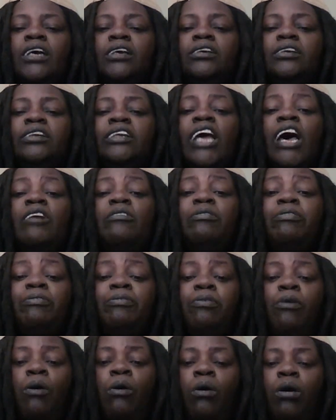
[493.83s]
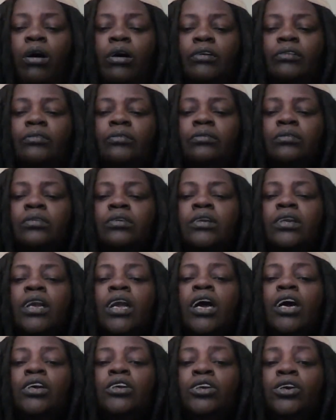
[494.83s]
Step 4,
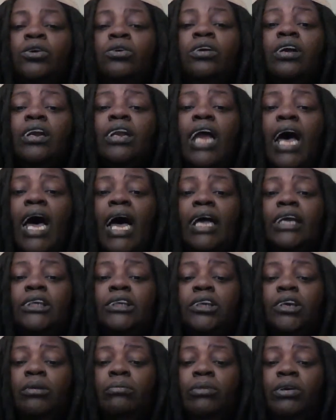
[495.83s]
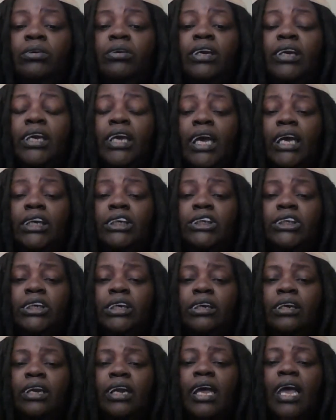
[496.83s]
utilize
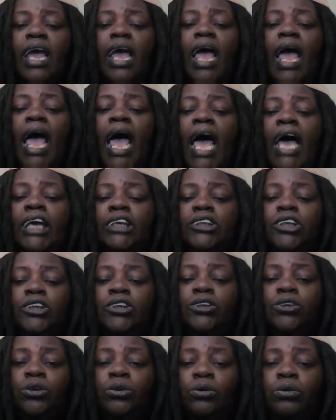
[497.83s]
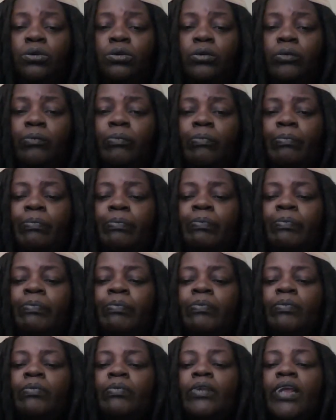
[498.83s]
communication as a tool.
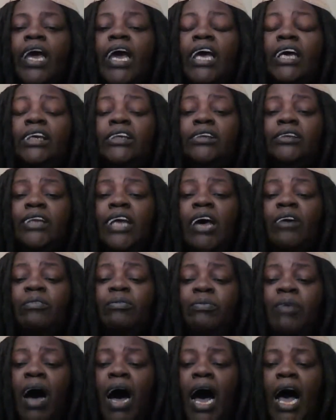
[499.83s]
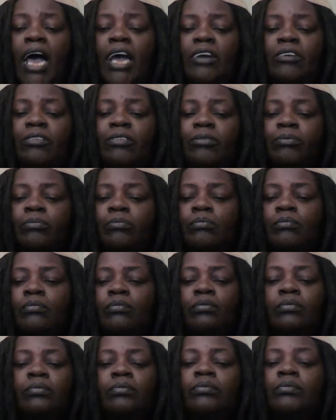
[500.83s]
And step 5,
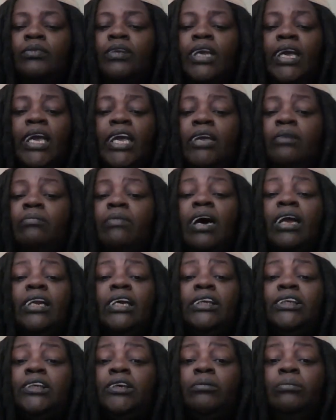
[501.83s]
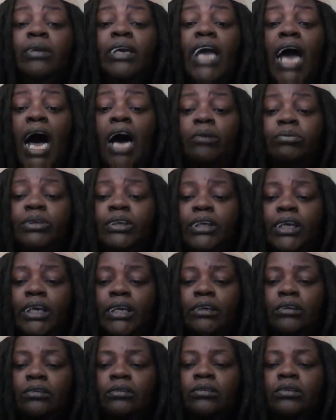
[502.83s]
email it to me
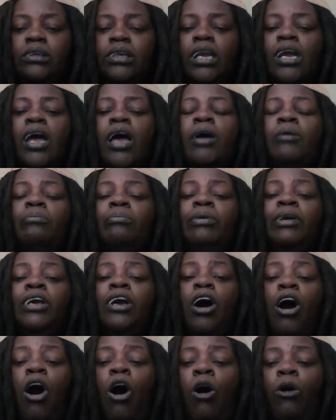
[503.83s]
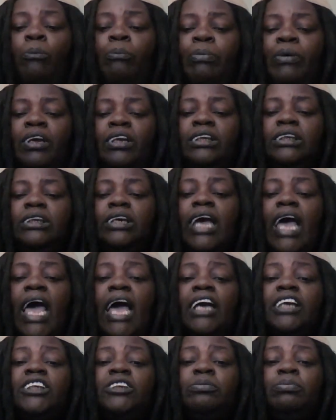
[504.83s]
option. Be open to
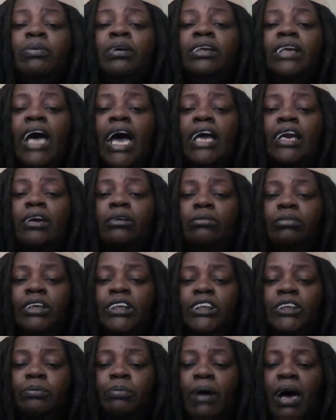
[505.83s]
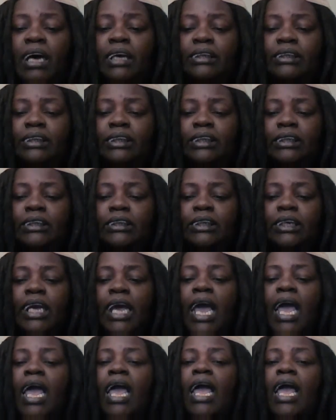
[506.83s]
expedited responses
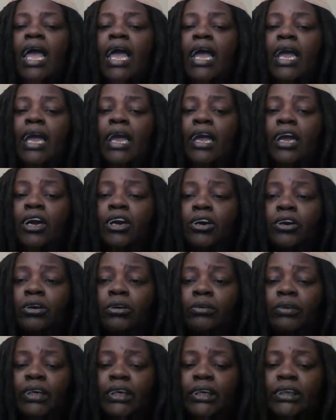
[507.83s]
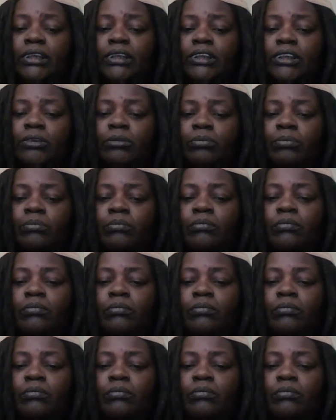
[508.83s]
and inquiries.